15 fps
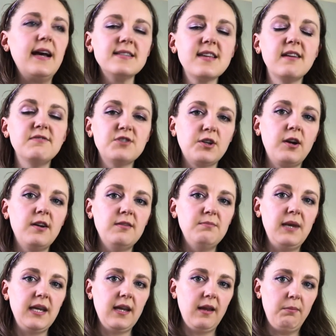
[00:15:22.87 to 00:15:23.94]
As I've
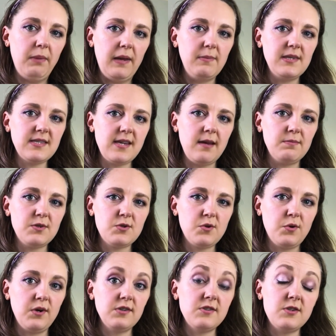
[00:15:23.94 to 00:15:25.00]
started making baby steps
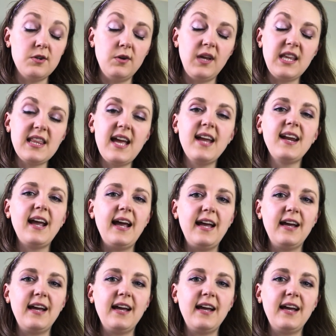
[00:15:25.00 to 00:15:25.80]
towards doing that,